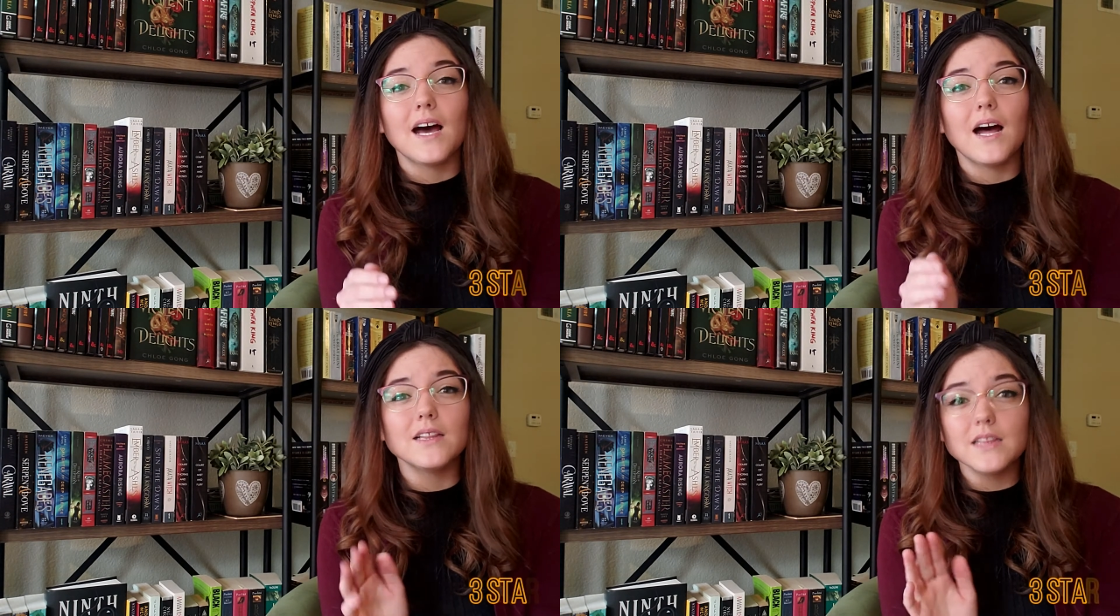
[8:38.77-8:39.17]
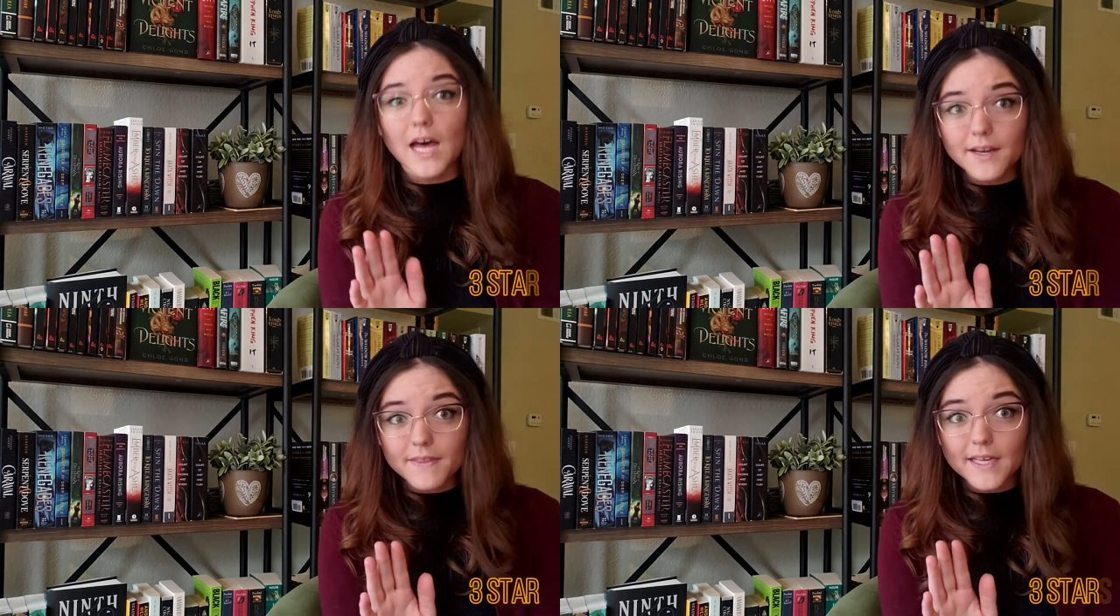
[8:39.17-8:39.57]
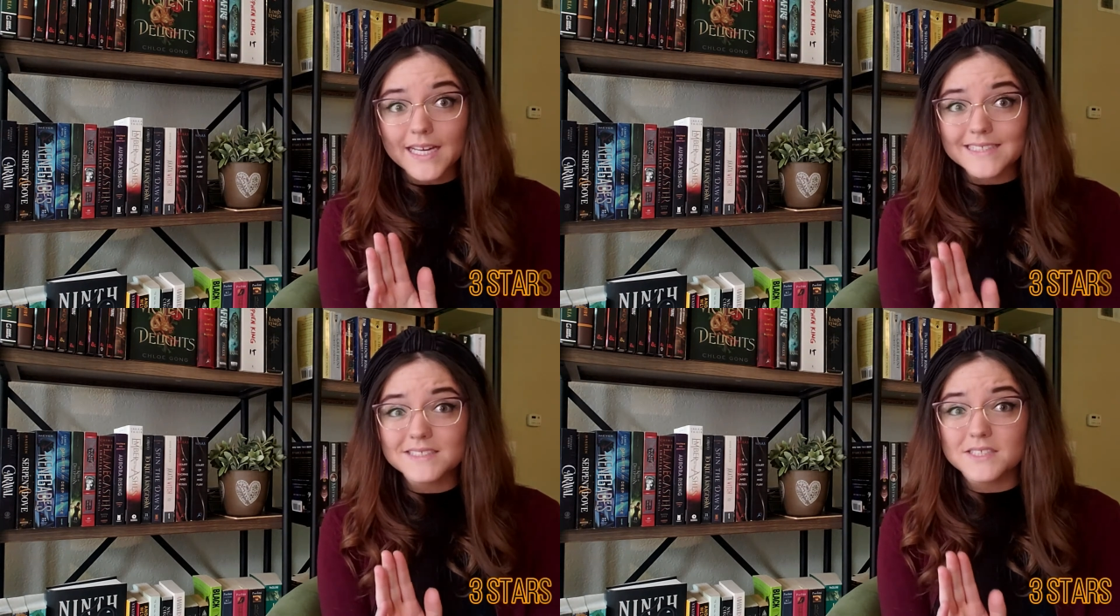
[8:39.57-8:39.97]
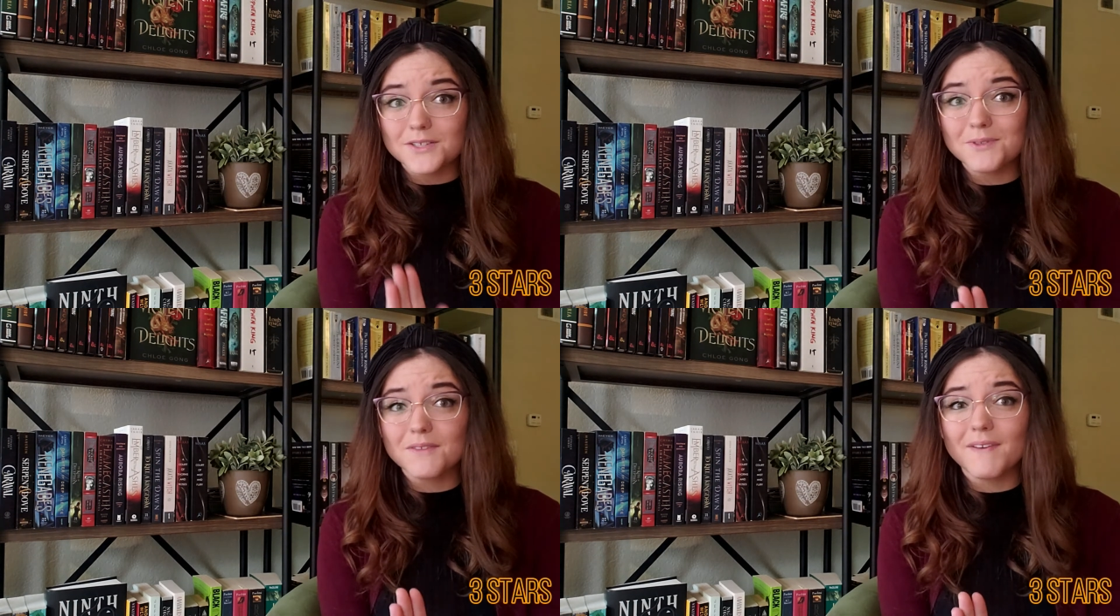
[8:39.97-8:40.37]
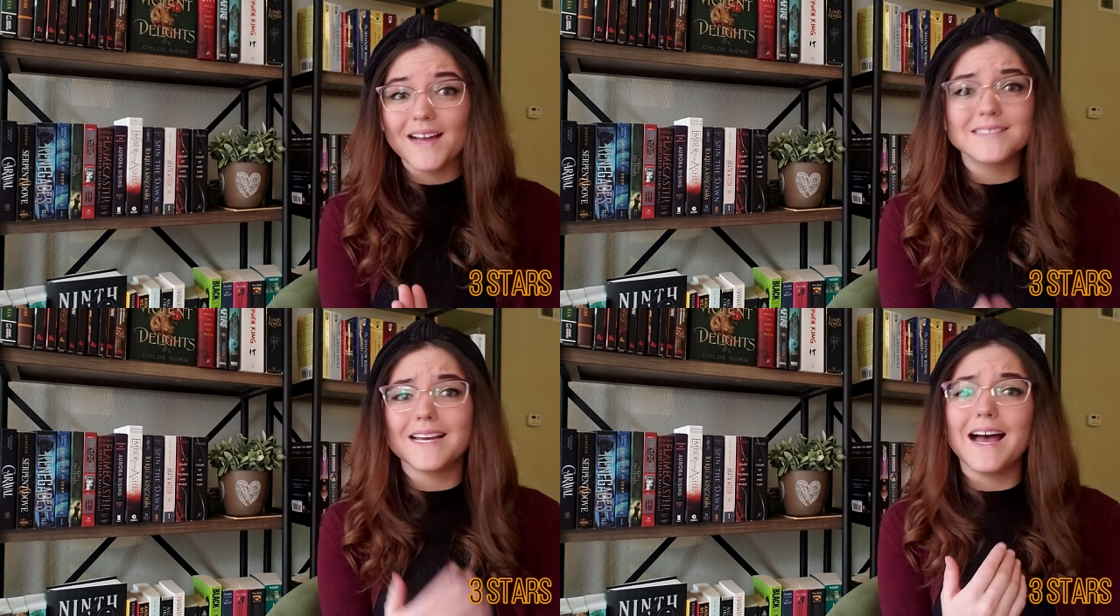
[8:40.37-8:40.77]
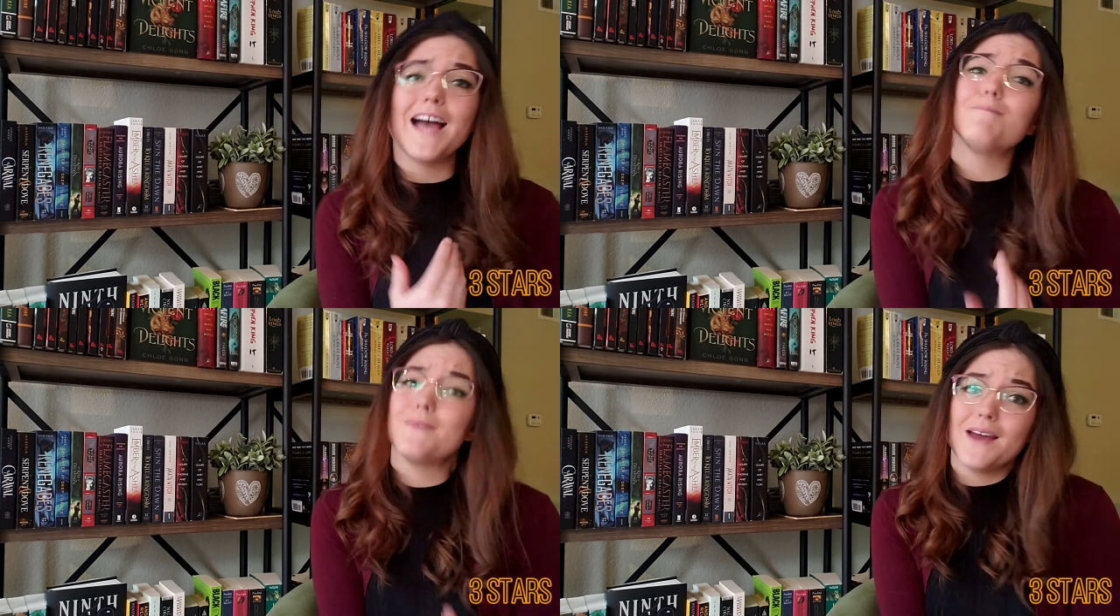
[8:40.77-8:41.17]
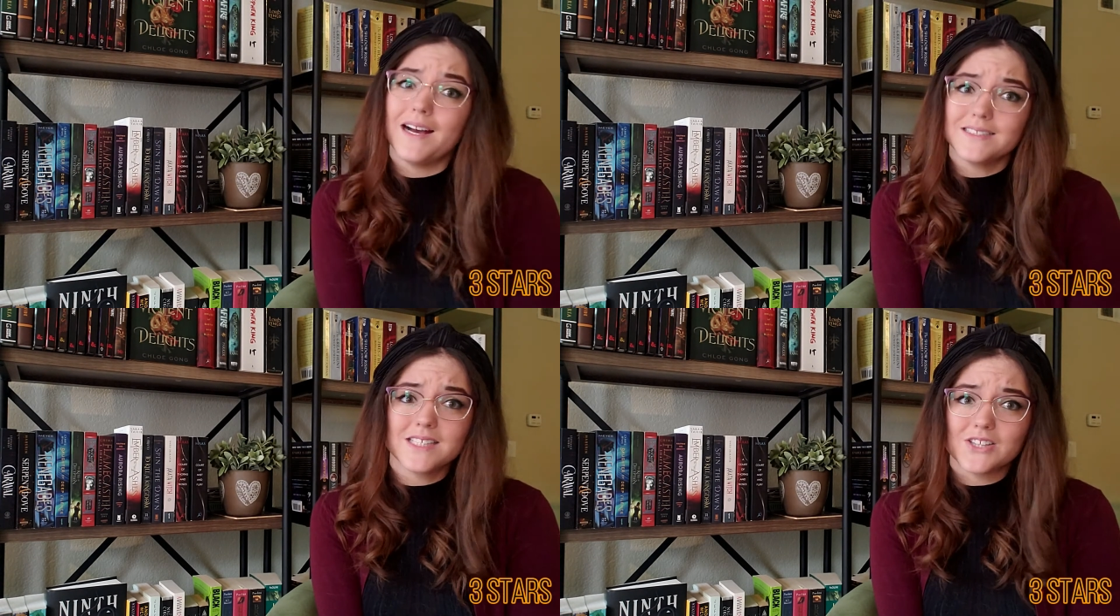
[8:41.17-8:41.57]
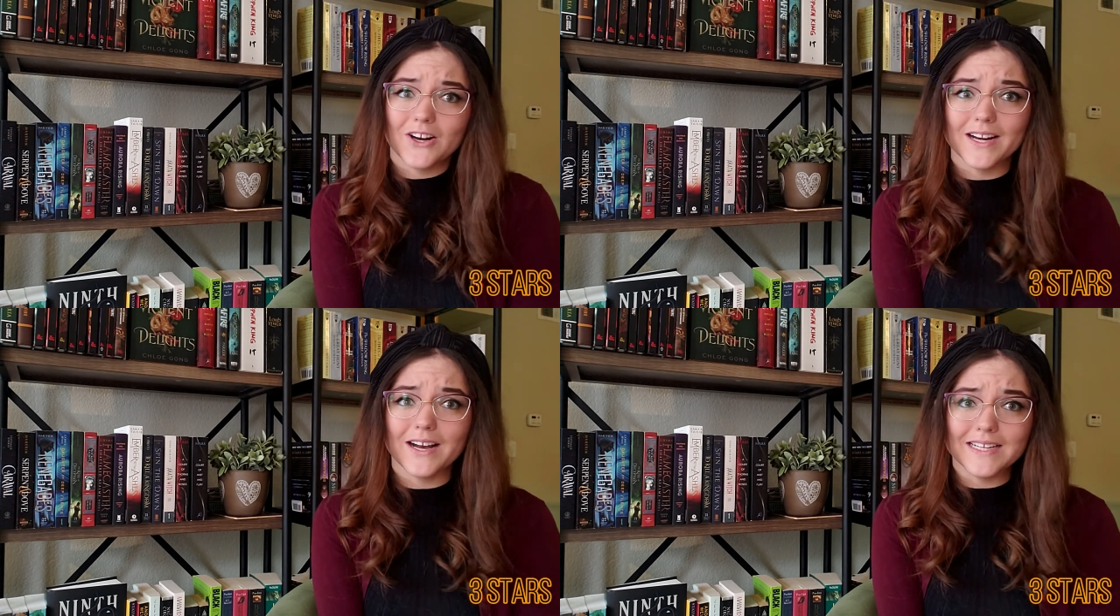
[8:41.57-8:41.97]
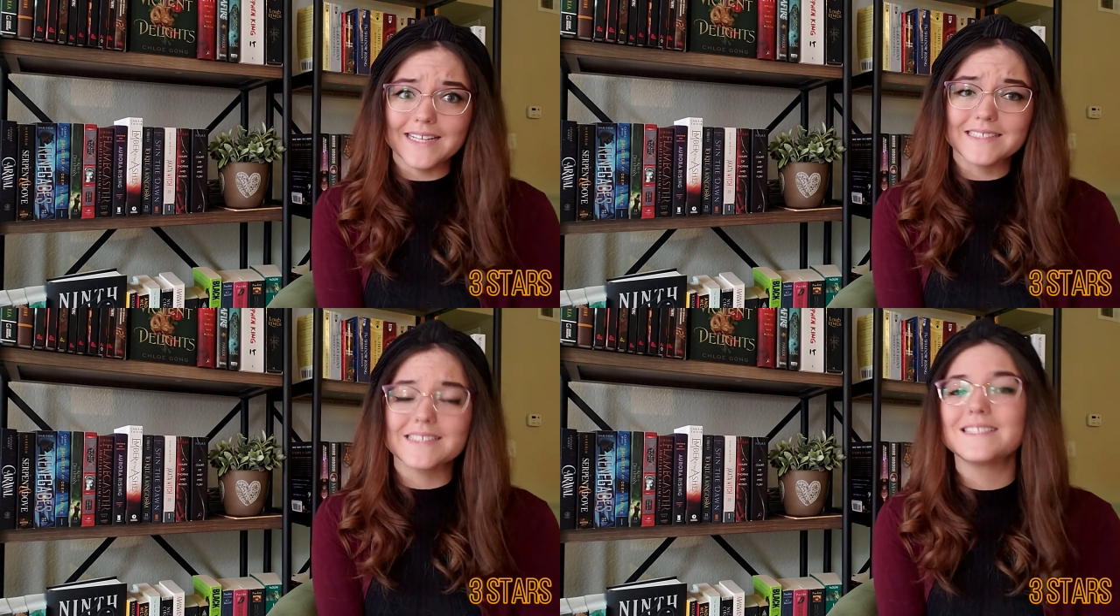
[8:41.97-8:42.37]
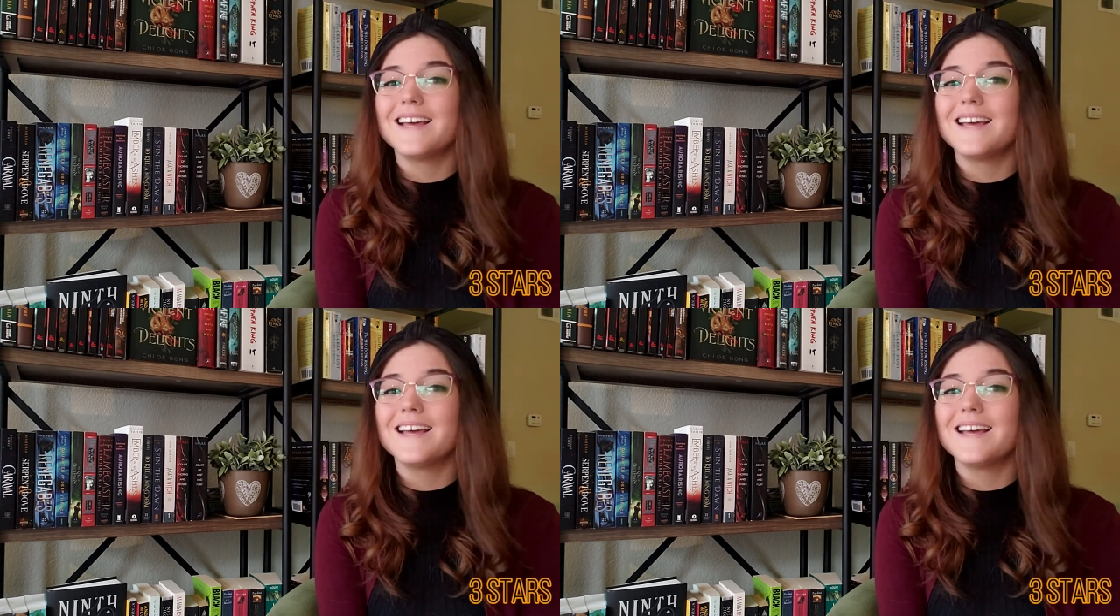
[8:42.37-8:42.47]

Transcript: A lot of that has to do with the fact I'm not the target audience.